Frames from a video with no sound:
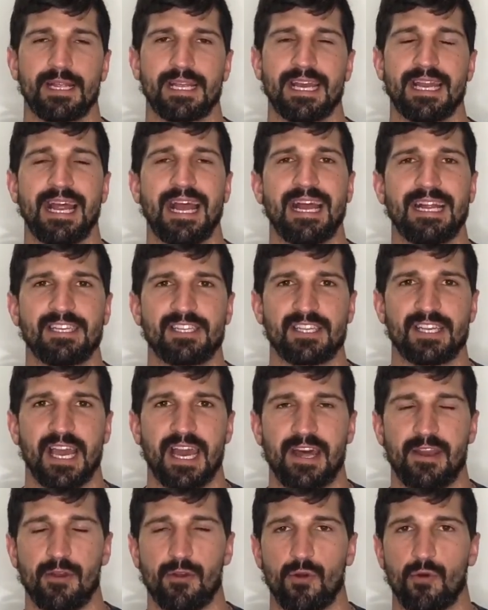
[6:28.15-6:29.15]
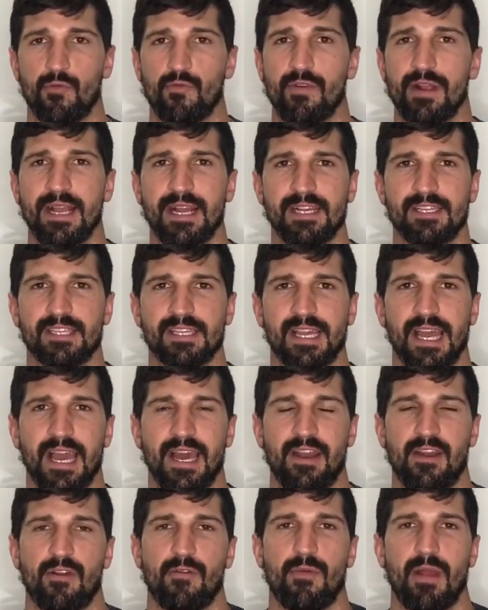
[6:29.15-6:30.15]
get educated or
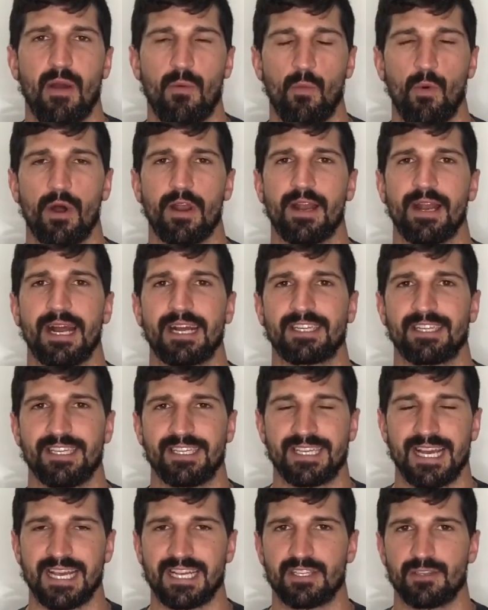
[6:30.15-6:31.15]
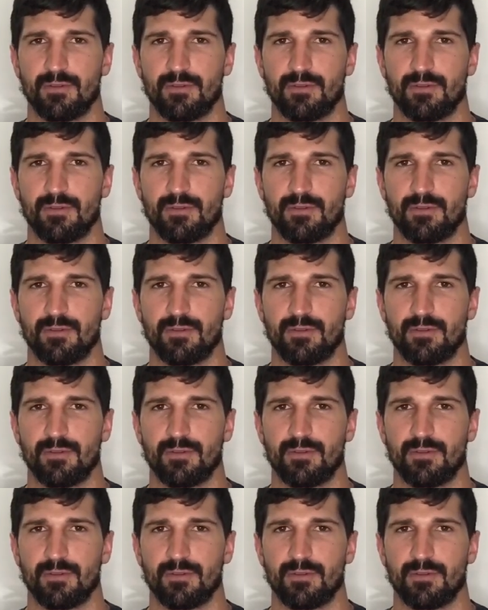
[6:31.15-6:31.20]
re-educated around what it actually takes